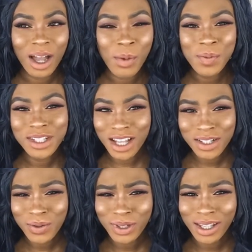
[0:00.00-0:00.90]
I'm
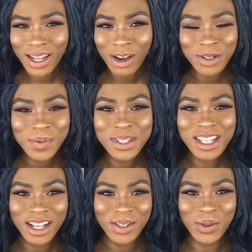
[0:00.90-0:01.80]
obsessed with it. I was
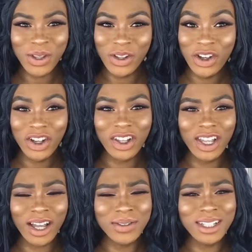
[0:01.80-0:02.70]
obsessed with the look.
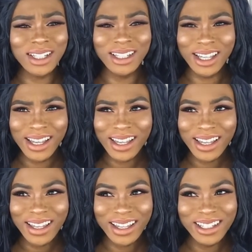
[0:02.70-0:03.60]
Like I was like,
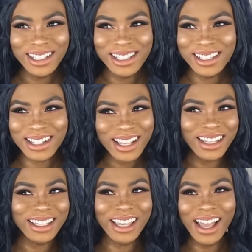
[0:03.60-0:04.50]
yes,
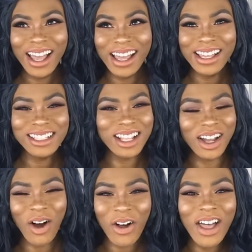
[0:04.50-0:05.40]
like
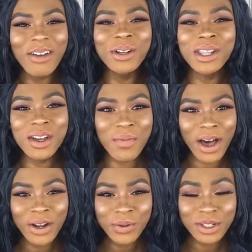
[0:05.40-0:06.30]
everything
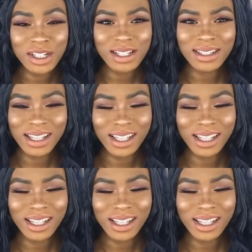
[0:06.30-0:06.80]
about it was just